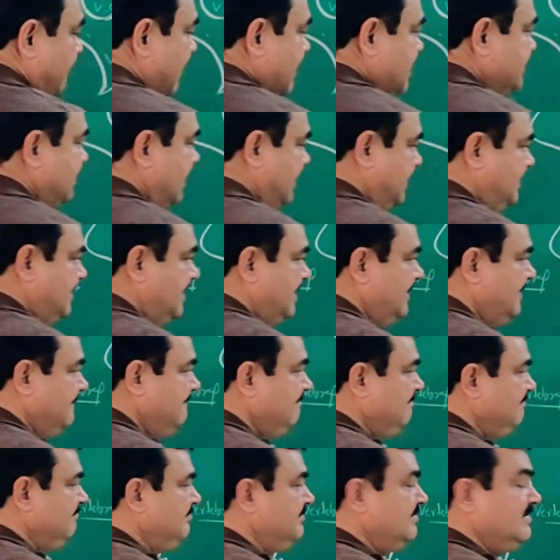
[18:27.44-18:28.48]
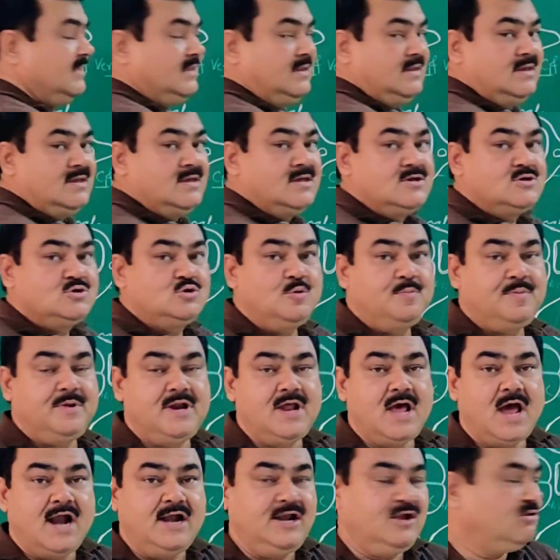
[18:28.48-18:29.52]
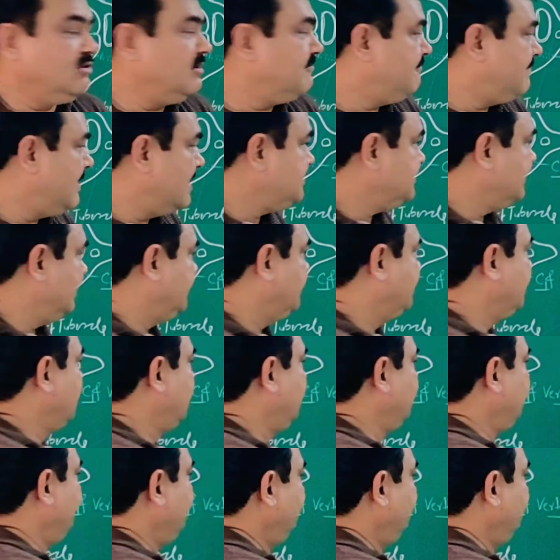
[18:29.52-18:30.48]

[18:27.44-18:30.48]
facet. Superior articular facet.